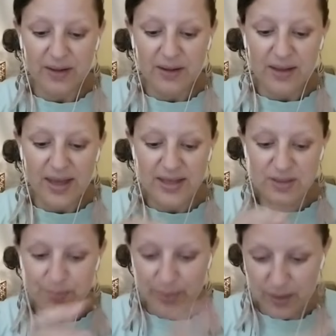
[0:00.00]
it's
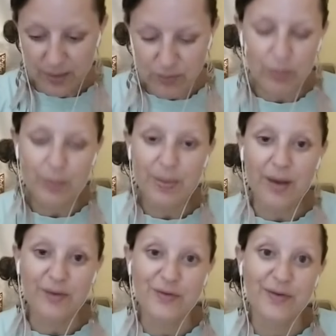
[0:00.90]
a normal part
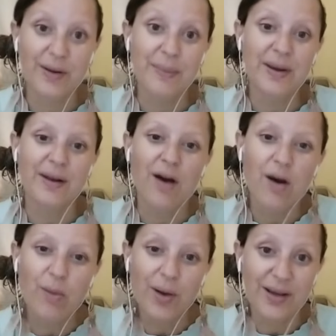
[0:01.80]
of development, and our
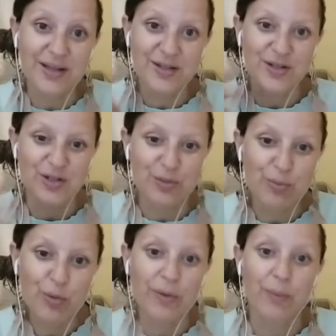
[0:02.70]
work is to support them.